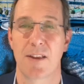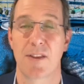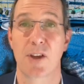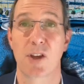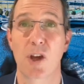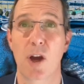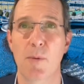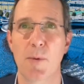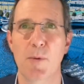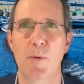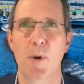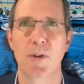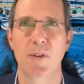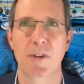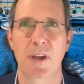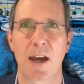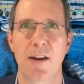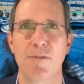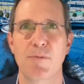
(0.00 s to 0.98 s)
The
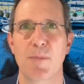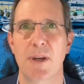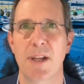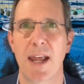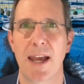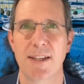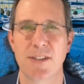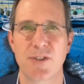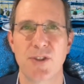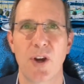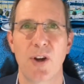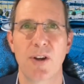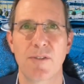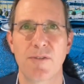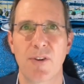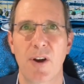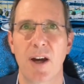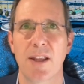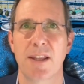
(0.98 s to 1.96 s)
Commonwealth Government has
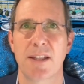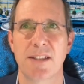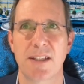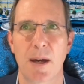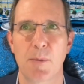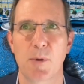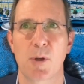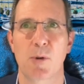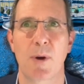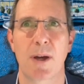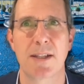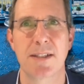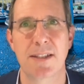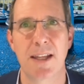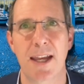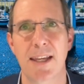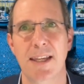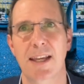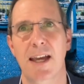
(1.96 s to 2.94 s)
notified the WA
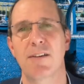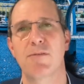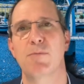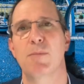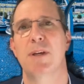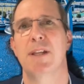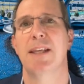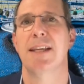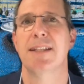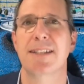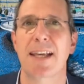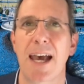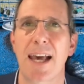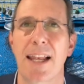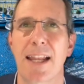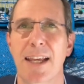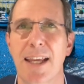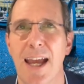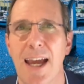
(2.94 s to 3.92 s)
State Government its
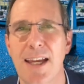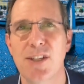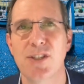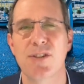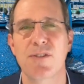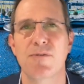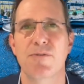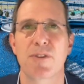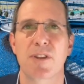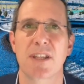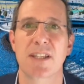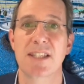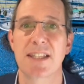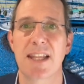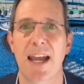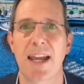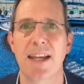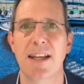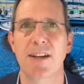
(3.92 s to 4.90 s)
allocation for the
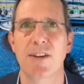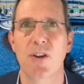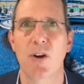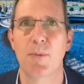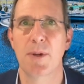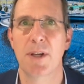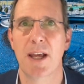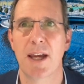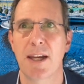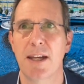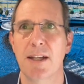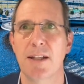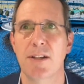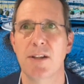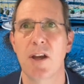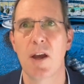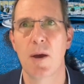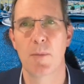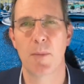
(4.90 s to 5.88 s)

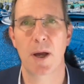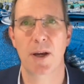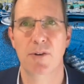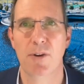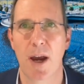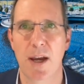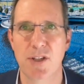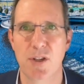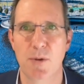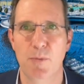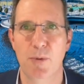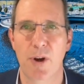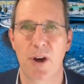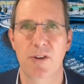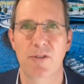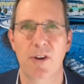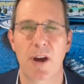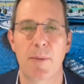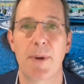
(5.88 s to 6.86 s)
state-nominated migration
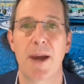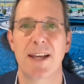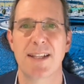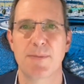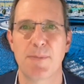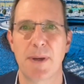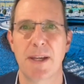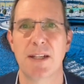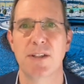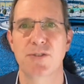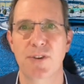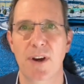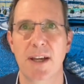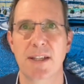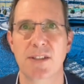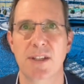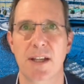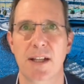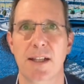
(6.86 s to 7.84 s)
program has been
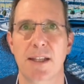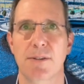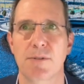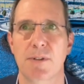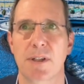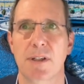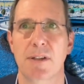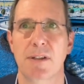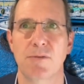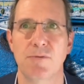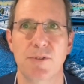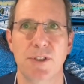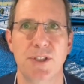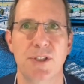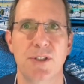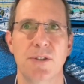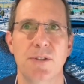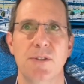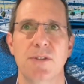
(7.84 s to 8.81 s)
drastically
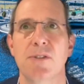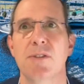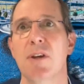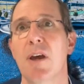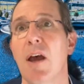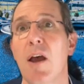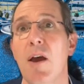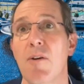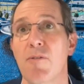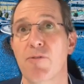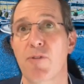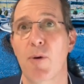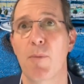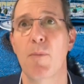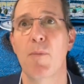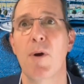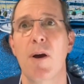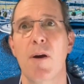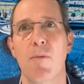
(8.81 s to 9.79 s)
reduced,
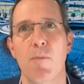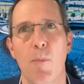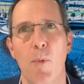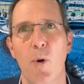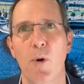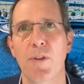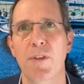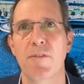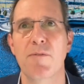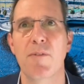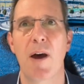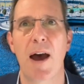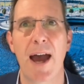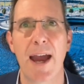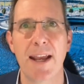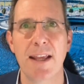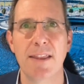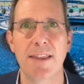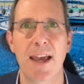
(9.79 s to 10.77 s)
from more than
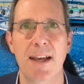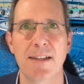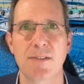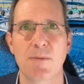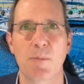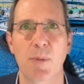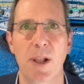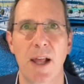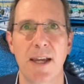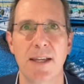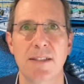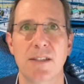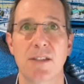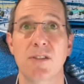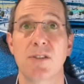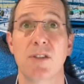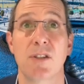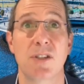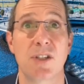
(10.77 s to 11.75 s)
8,000
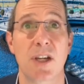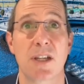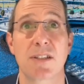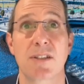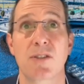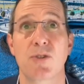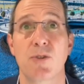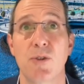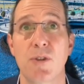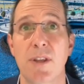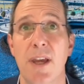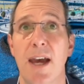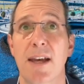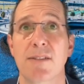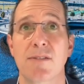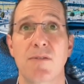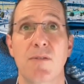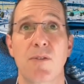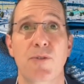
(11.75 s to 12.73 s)
places to just
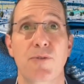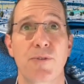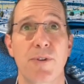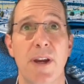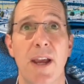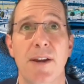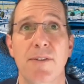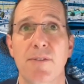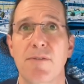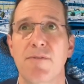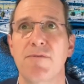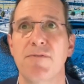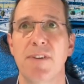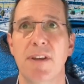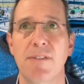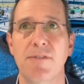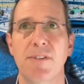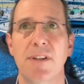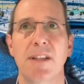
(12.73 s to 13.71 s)

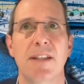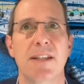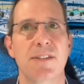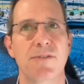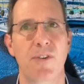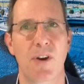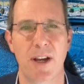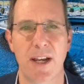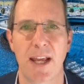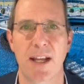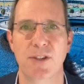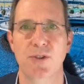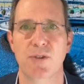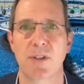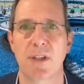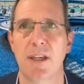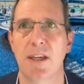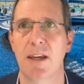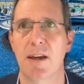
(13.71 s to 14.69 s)
2,350 this financial
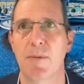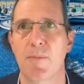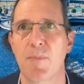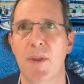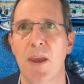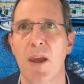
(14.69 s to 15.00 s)
year.